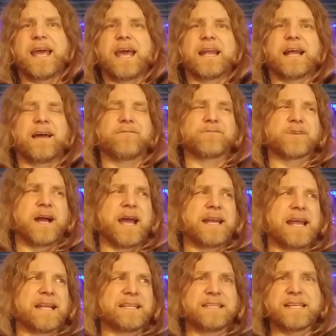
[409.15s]
and I've tried
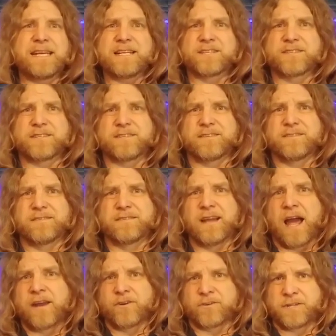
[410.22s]
at least
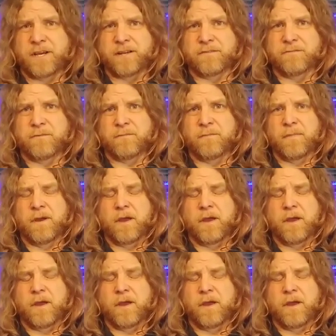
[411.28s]
nine or ten of them.